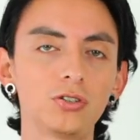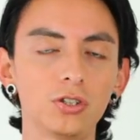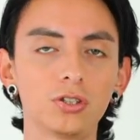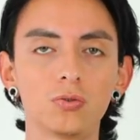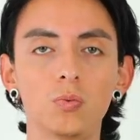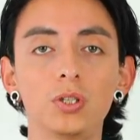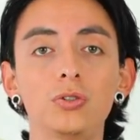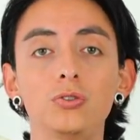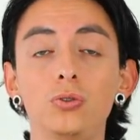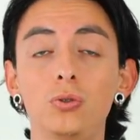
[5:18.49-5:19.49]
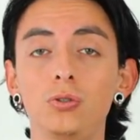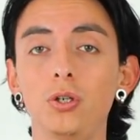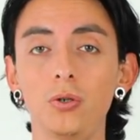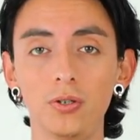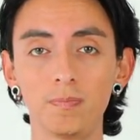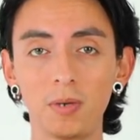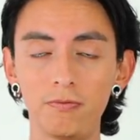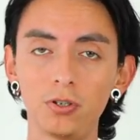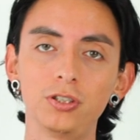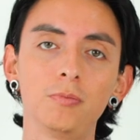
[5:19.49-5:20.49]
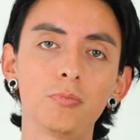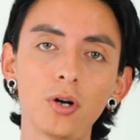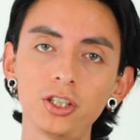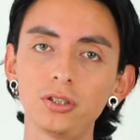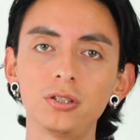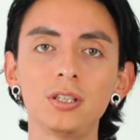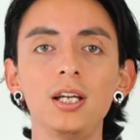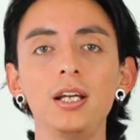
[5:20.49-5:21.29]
I just want to show you my first impression